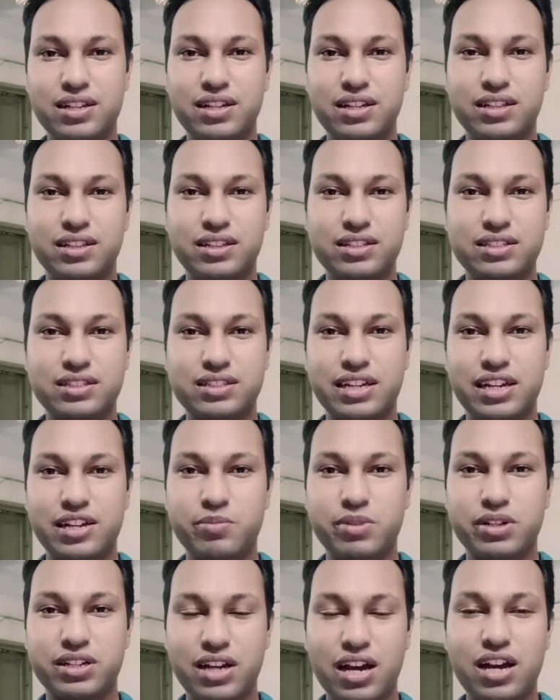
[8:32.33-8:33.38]
This can be
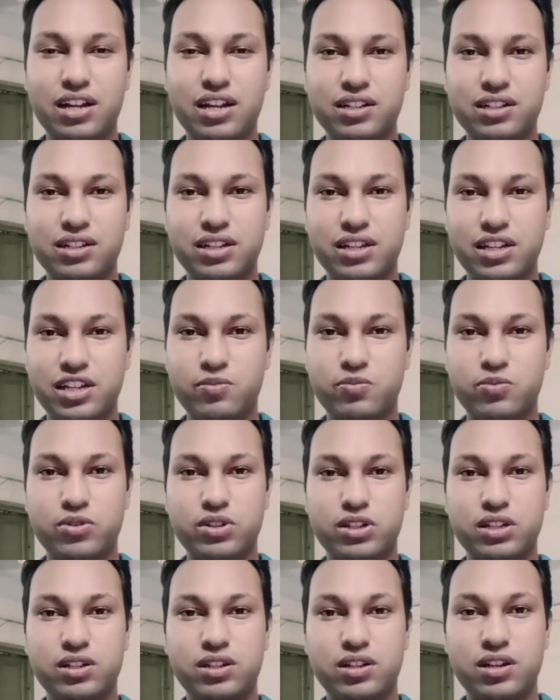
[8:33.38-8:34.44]
done if
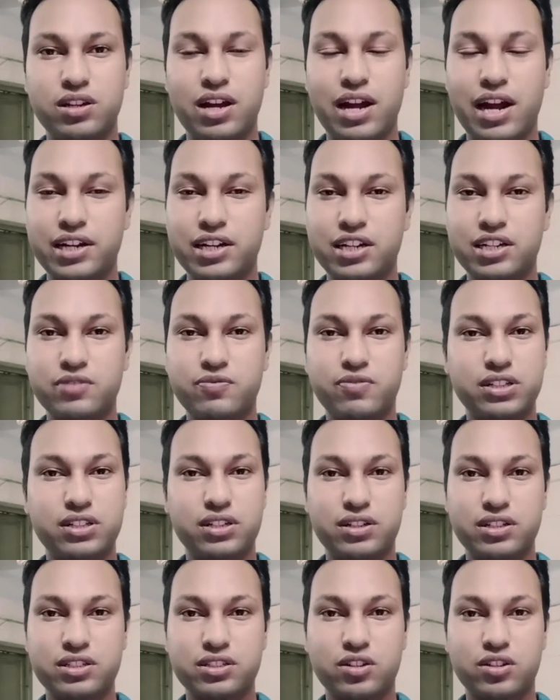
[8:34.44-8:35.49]
we identify the
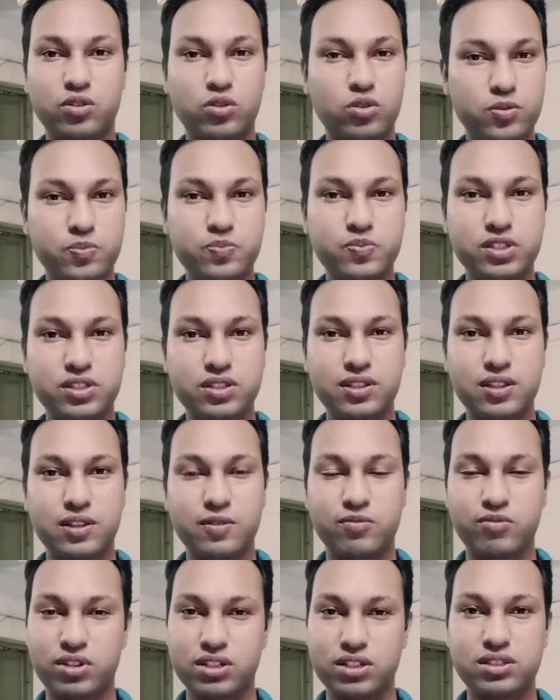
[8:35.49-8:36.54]
risk groups
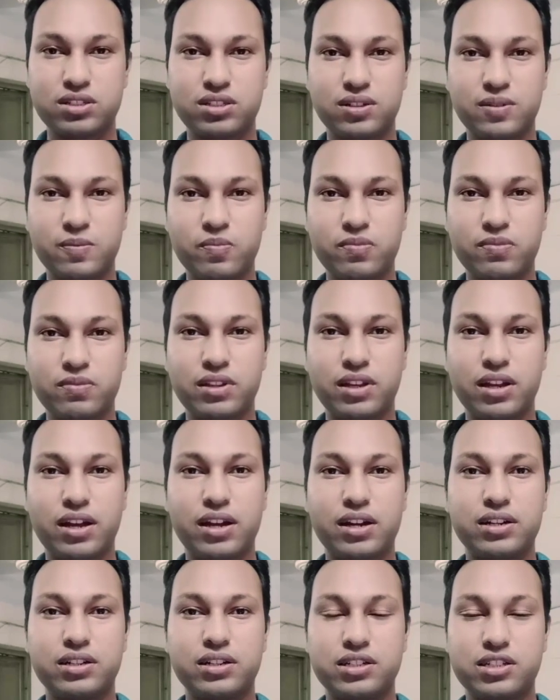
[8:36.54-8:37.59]
first,
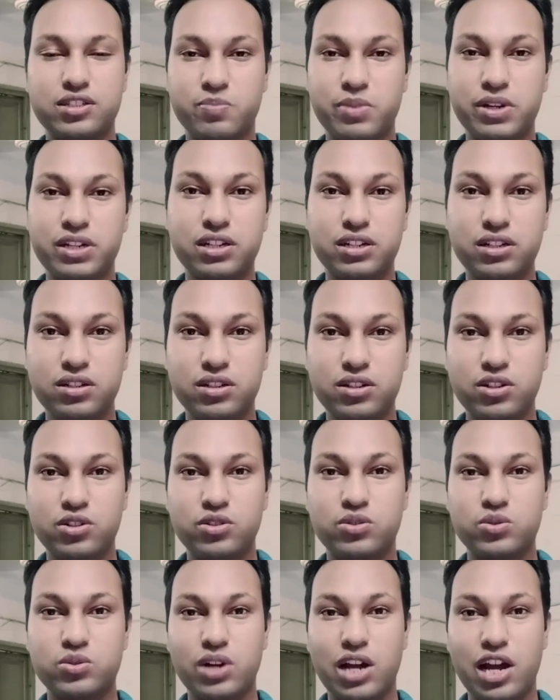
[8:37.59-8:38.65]
and it is better
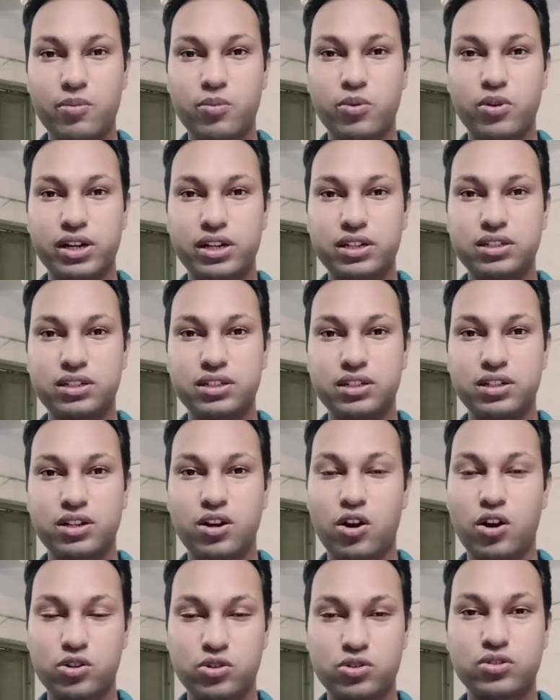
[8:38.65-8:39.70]
to avoid
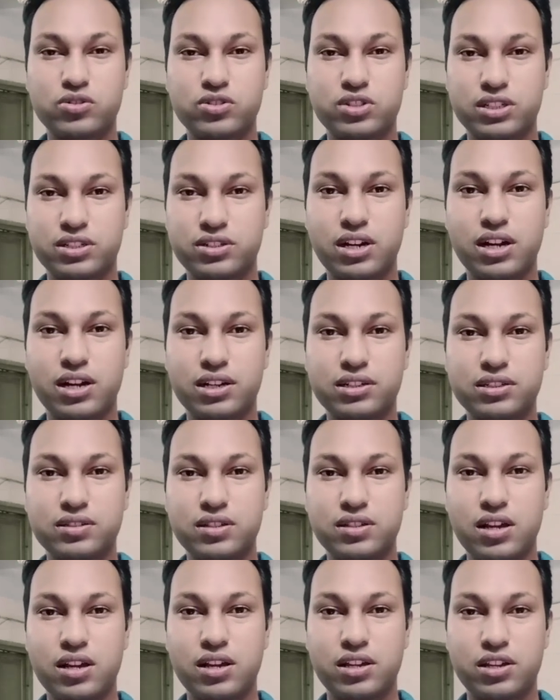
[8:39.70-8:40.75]
ototoxic drug
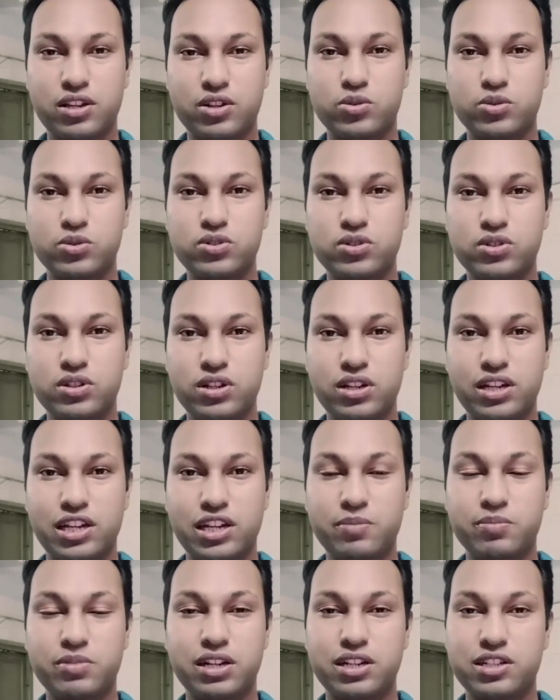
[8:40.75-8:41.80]
use if
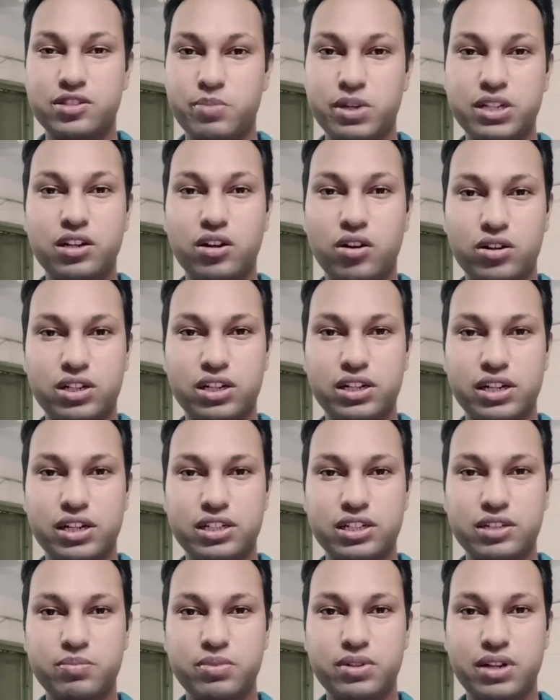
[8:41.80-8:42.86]
there is better
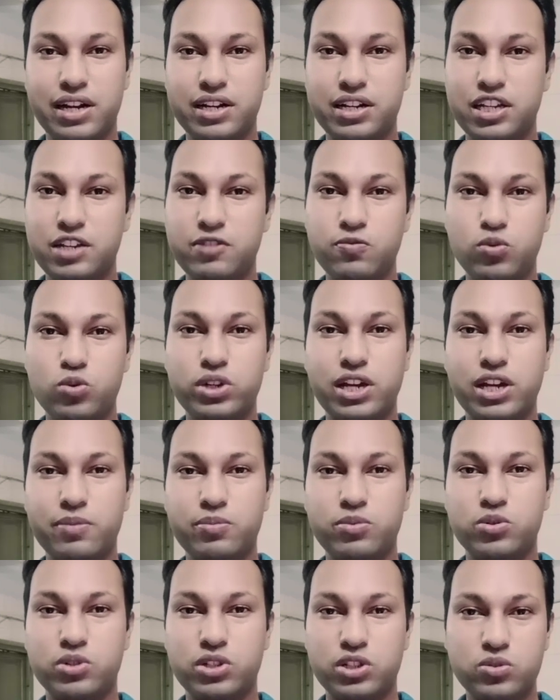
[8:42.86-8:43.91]
alternative. And if we have
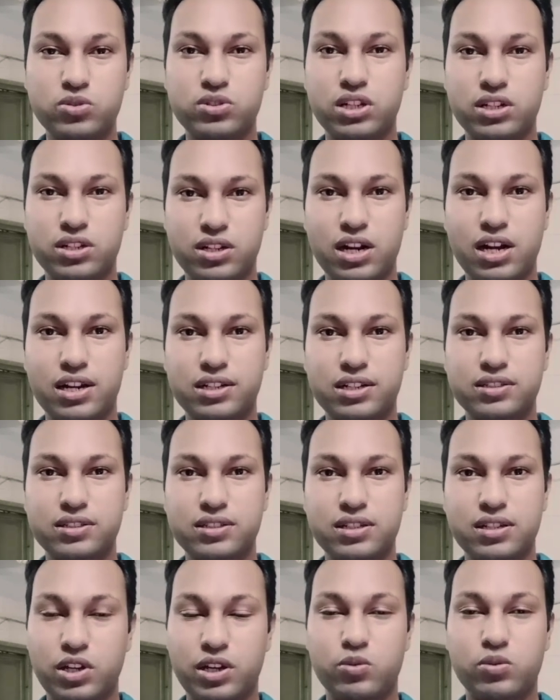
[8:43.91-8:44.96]
to use the drugs,
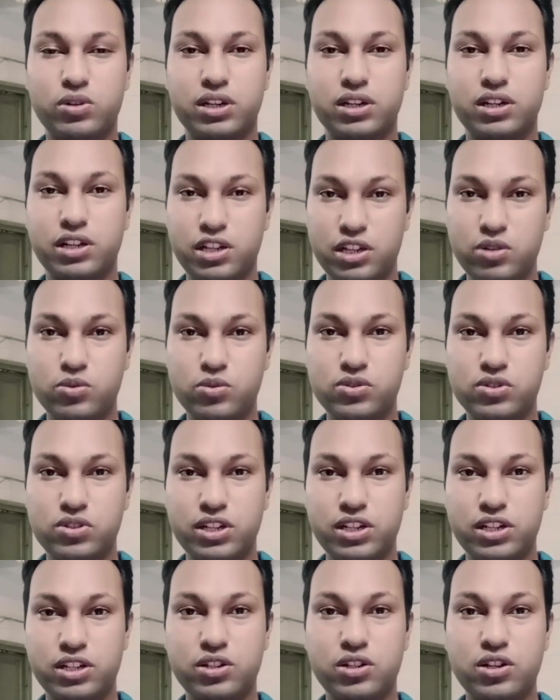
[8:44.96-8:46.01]
we can use
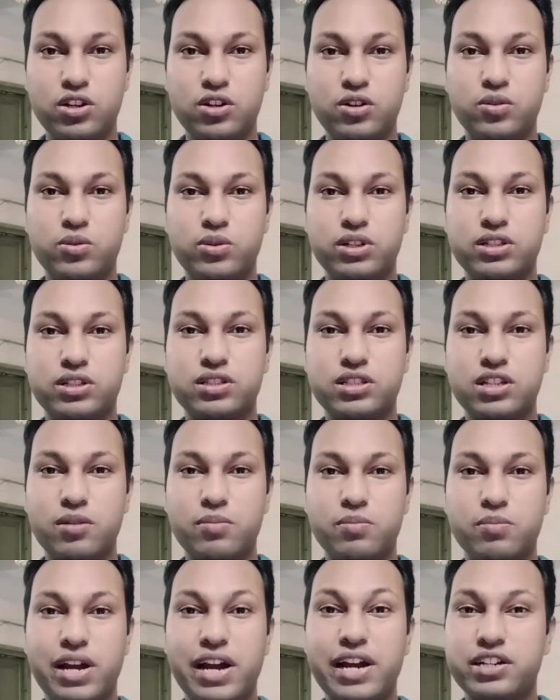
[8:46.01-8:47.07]
it with some
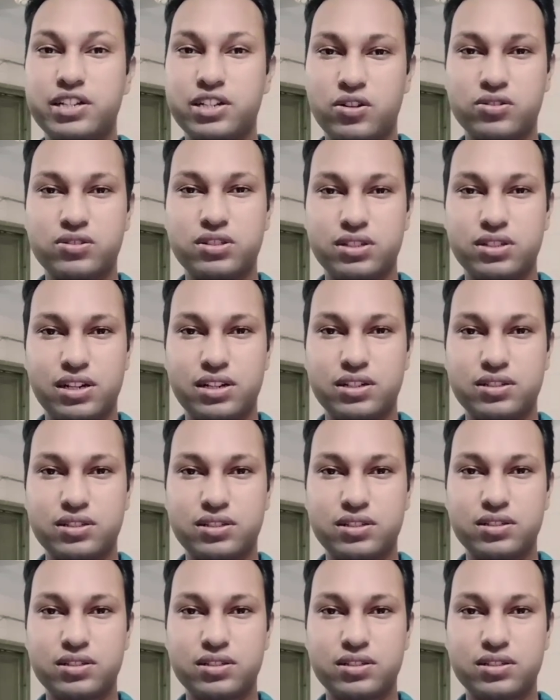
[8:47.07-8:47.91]
antioxidants.